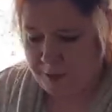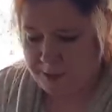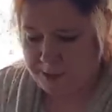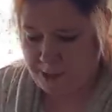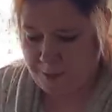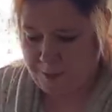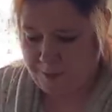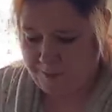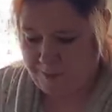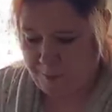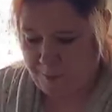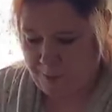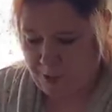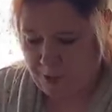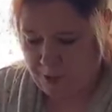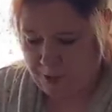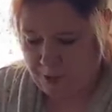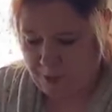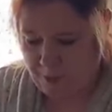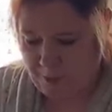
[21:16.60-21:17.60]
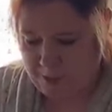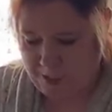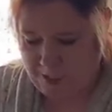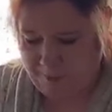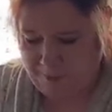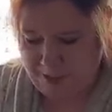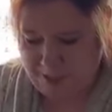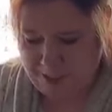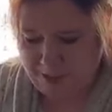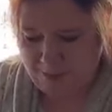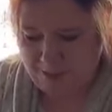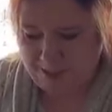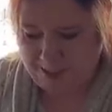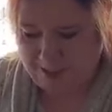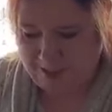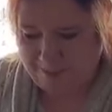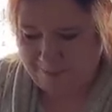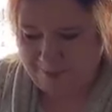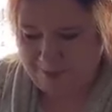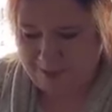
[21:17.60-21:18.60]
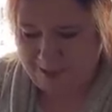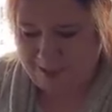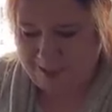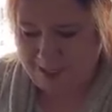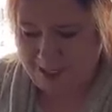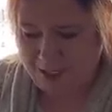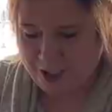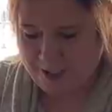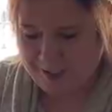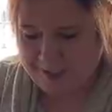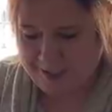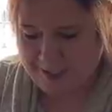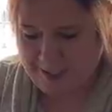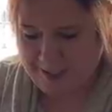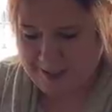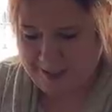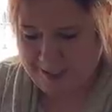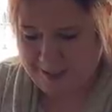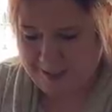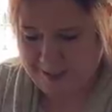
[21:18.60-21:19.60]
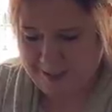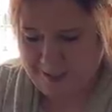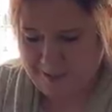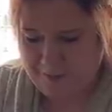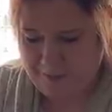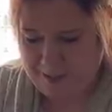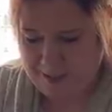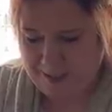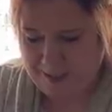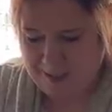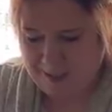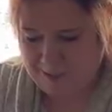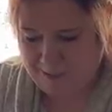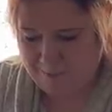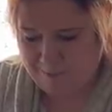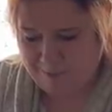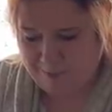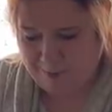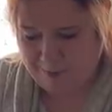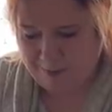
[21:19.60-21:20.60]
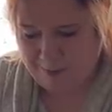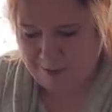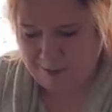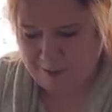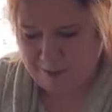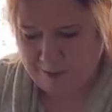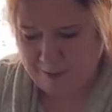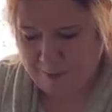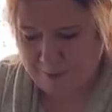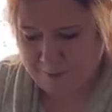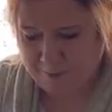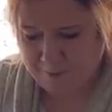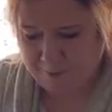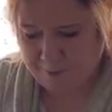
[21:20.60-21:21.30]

tip of a marker, whatever you have, just to get that stuffing down further.